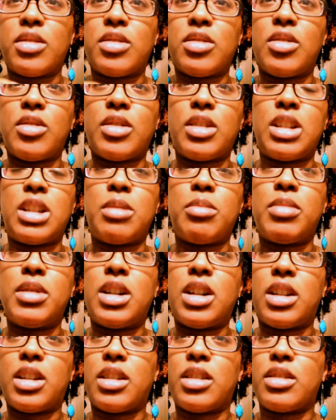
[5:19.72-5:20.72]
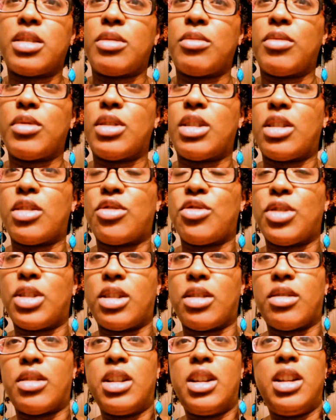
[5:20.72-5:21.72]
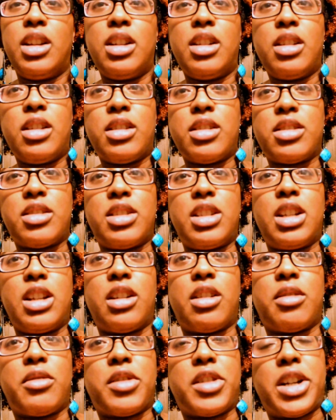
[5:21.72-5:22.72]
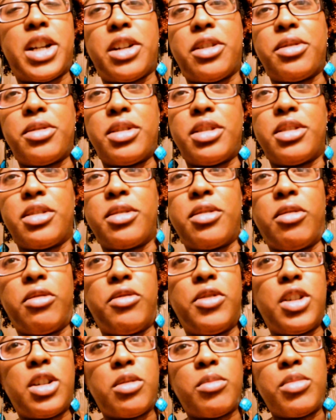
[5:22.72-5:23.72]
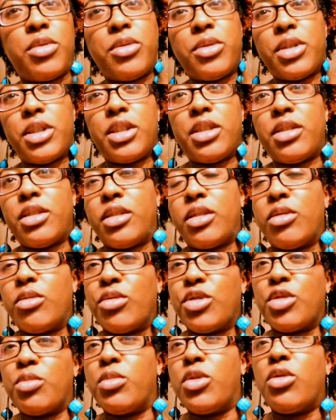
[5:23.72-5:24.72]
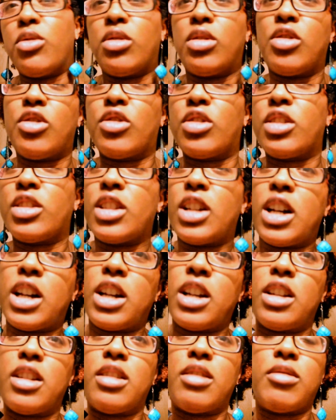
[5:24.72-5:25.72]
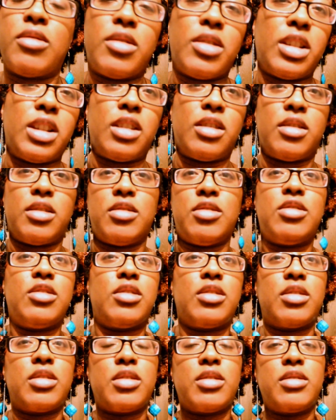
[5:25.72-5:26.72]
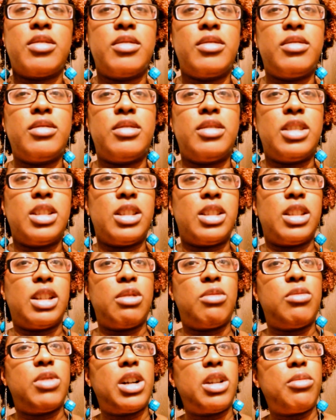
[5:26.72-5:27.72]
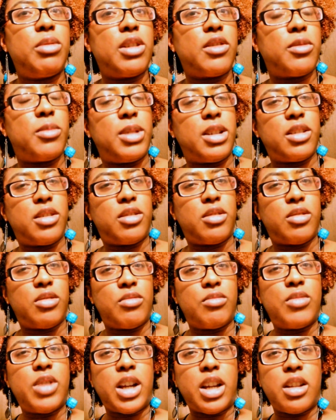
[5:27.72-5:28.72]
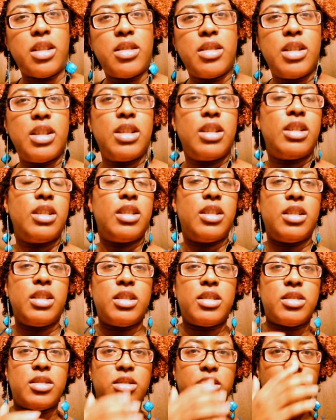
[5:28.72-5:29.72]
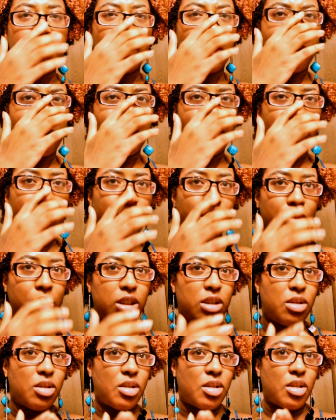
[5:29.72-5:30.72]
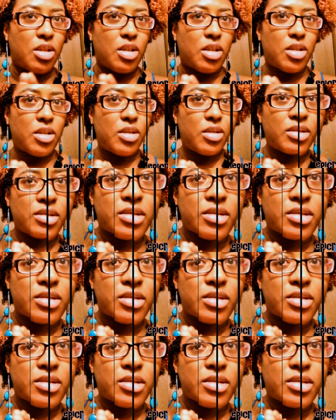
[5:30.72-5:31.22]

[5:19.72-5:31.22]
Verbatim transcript: talking Ebonics, and we're not trying to sneak out of our houses and go fuck boys and go smoke along the side and all of that other junk. Like, why do we have to be considered white just because we are,